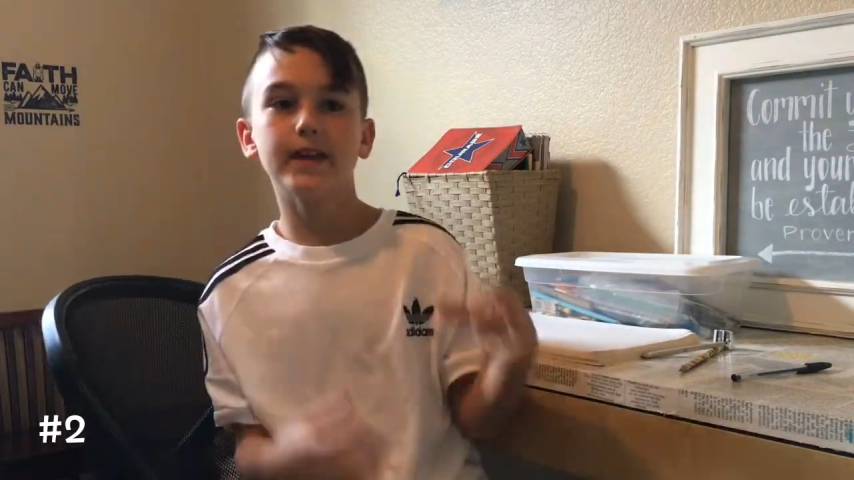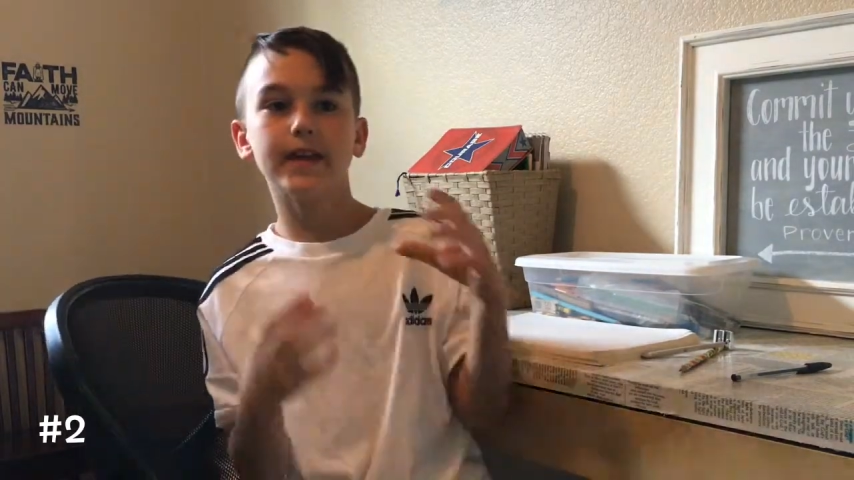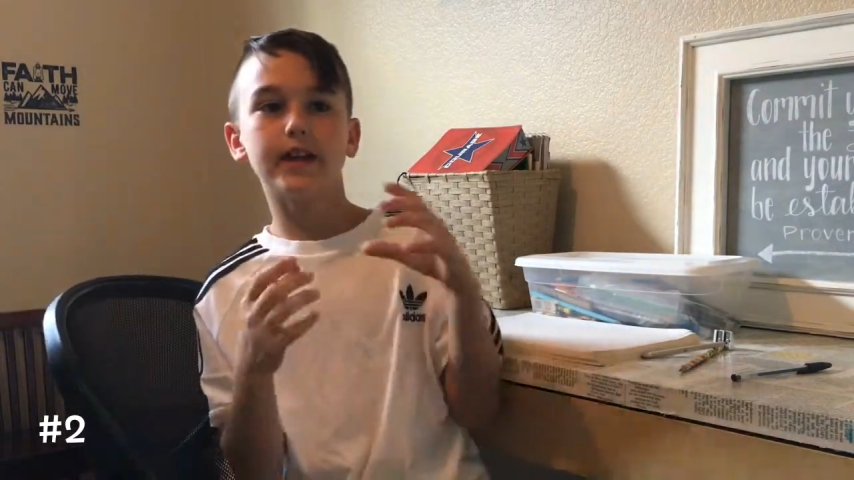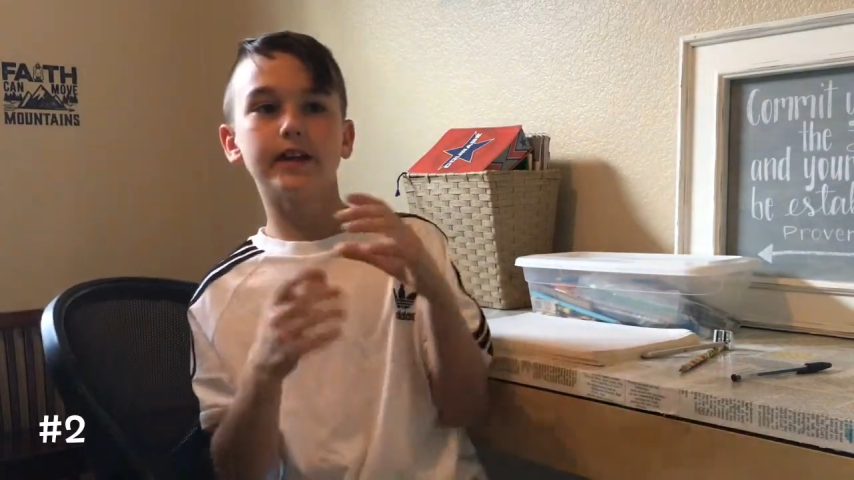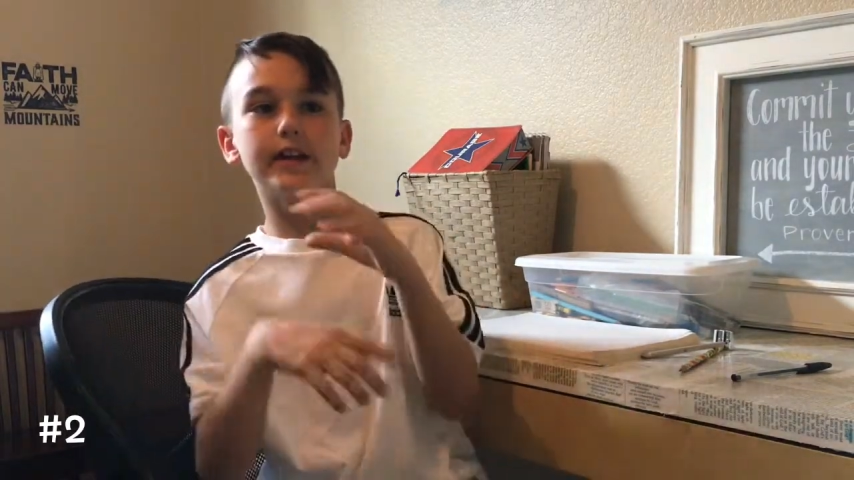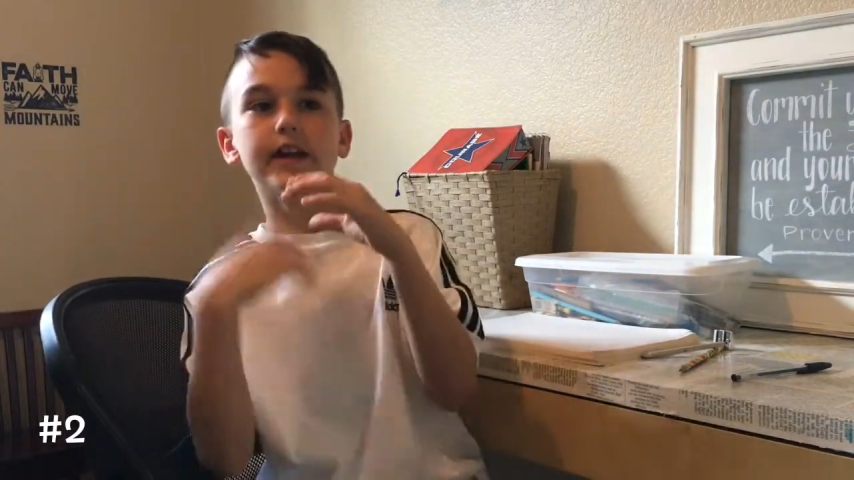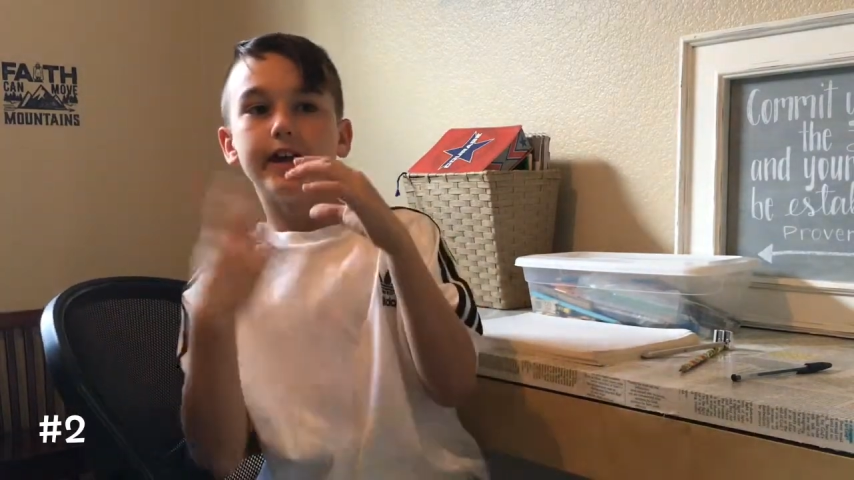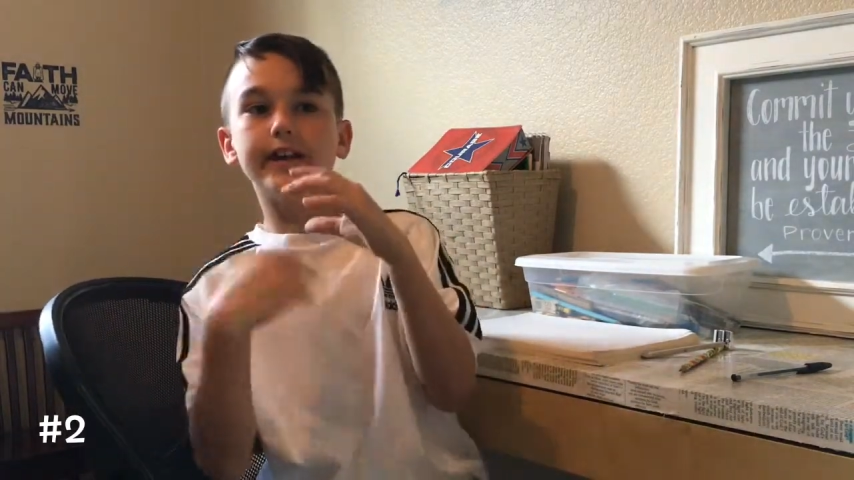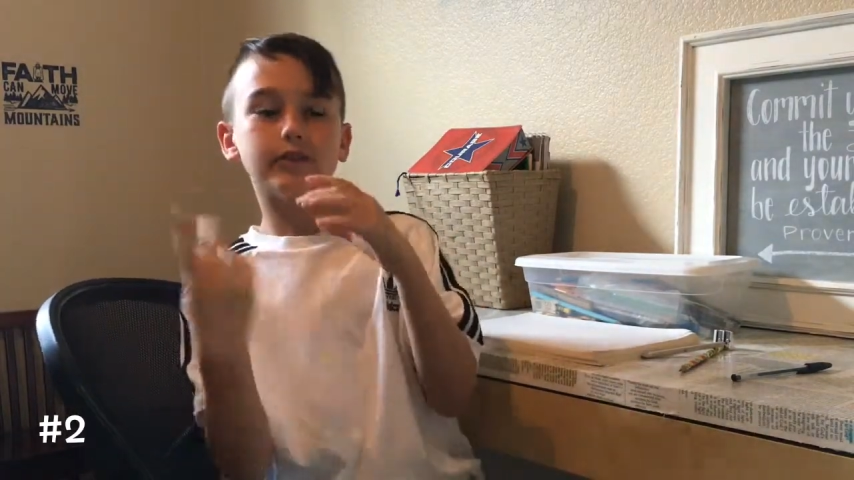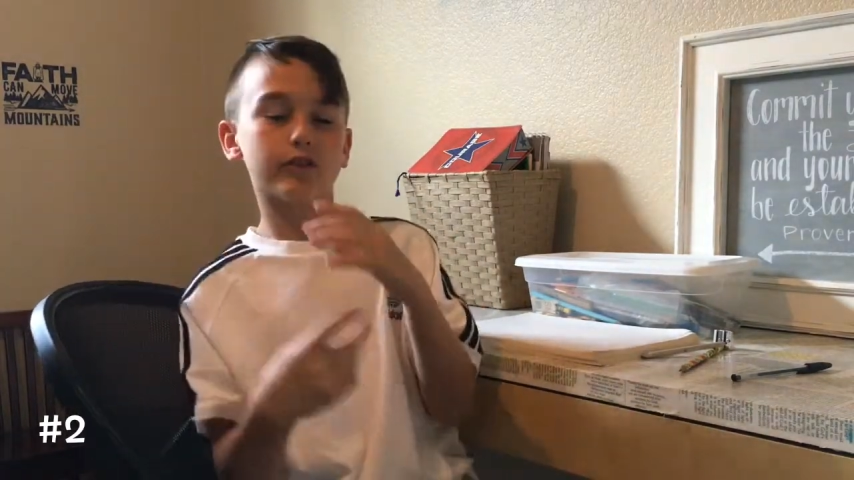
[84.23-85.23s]
and
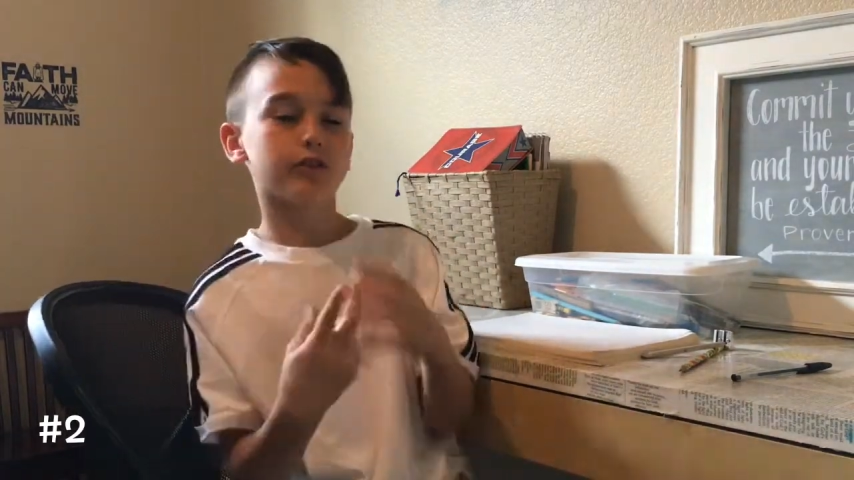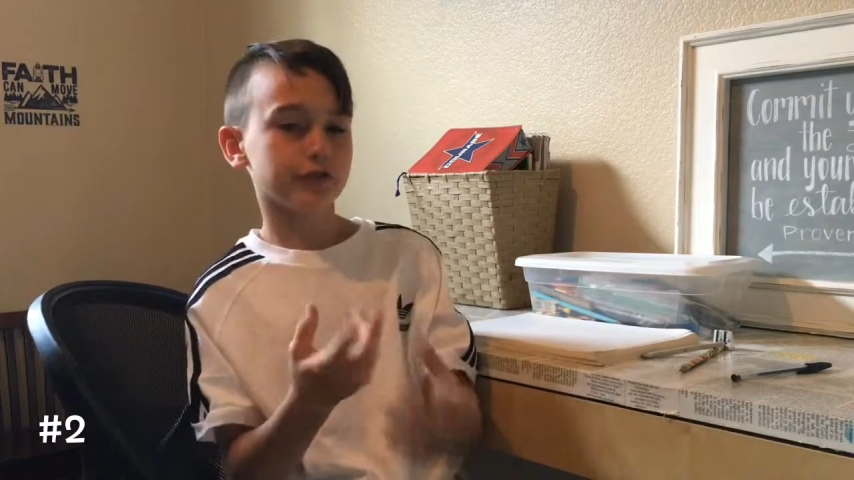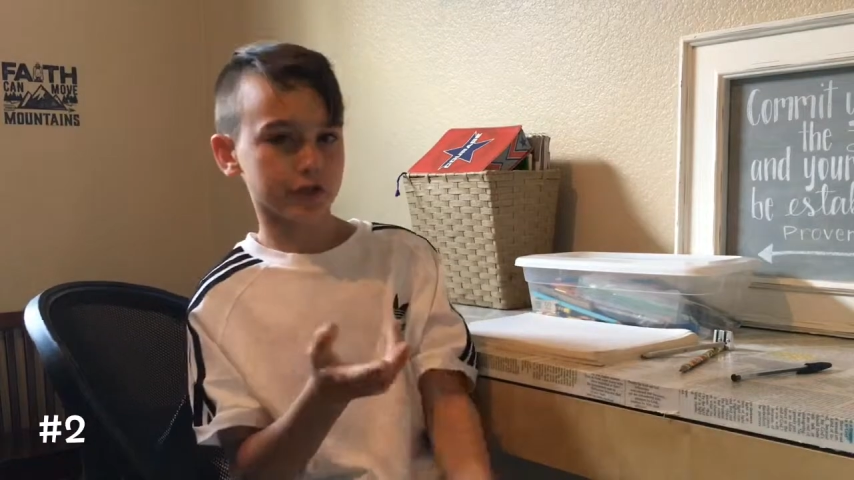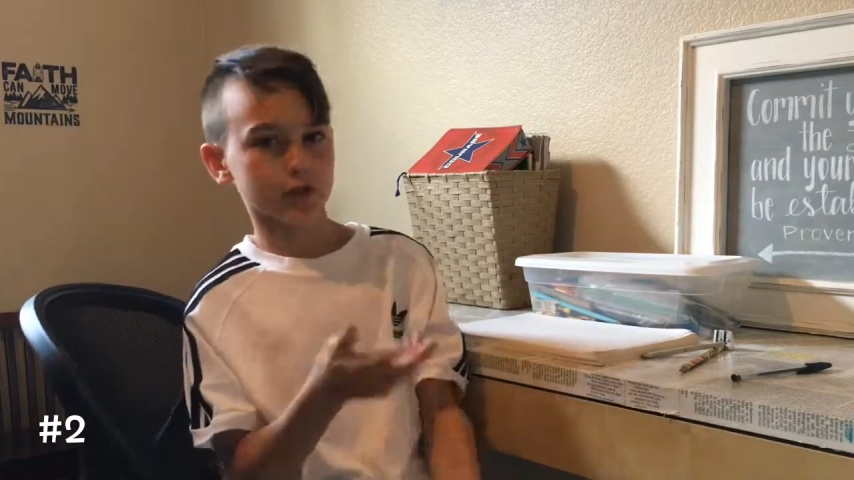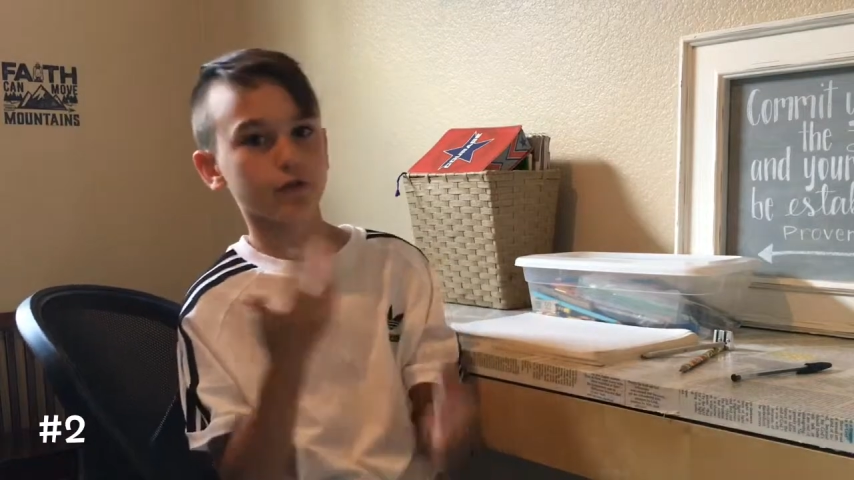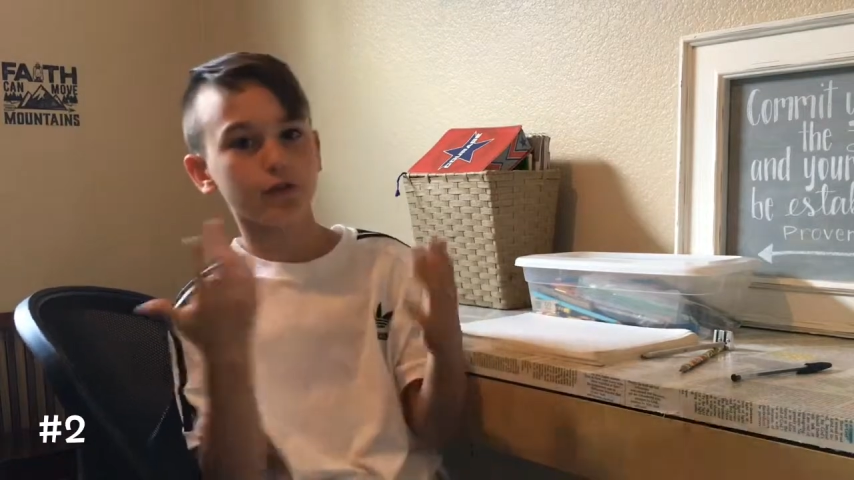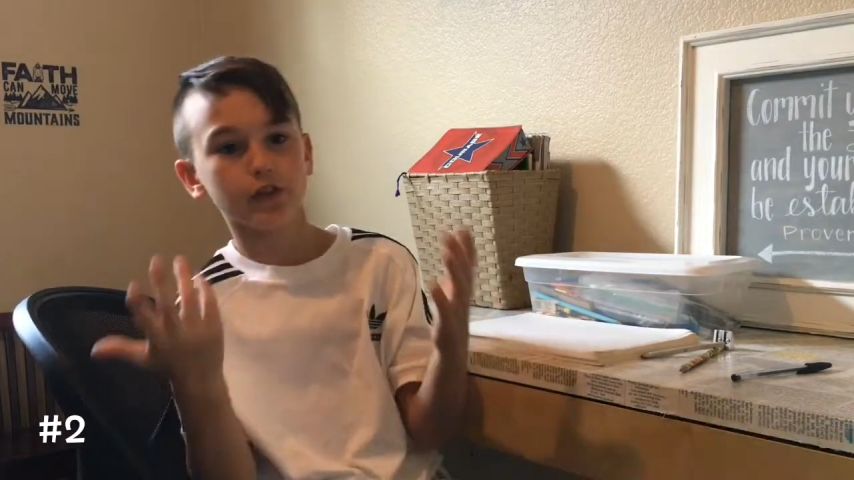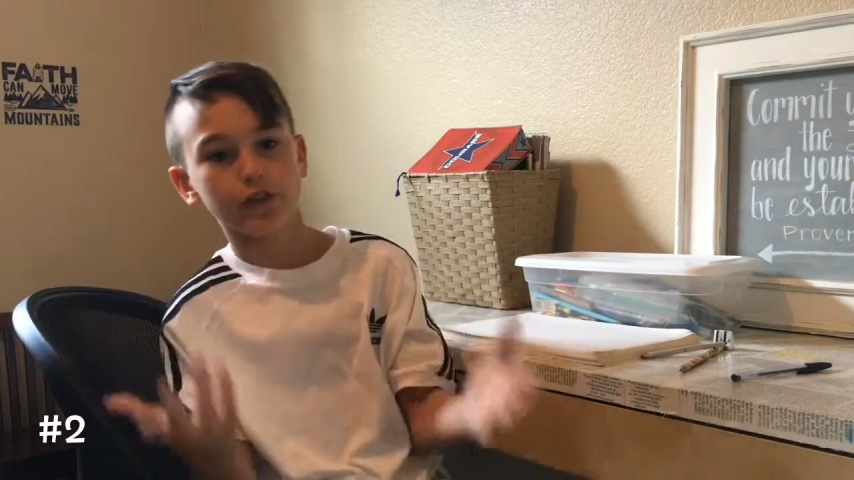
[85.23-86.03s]
a little circle for